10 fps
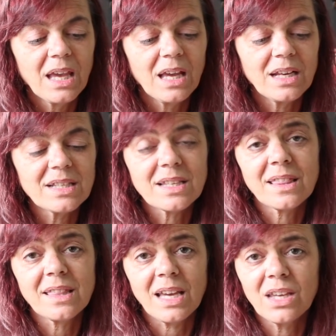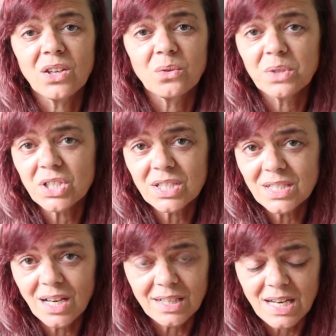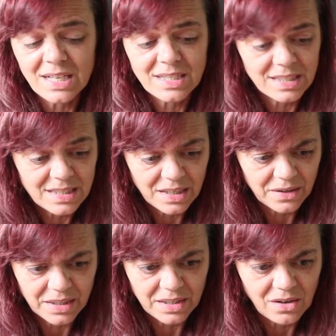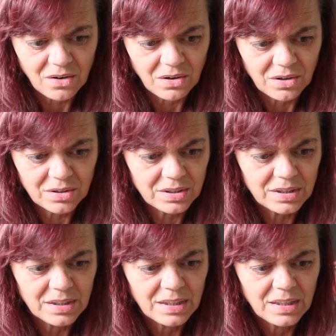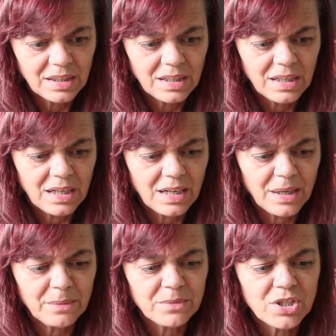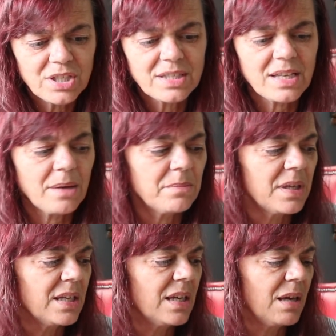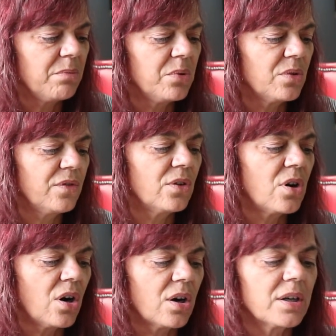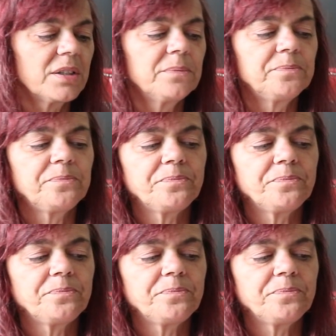And as a thank you, which is not necessary at all, um, she sent me a beautiful card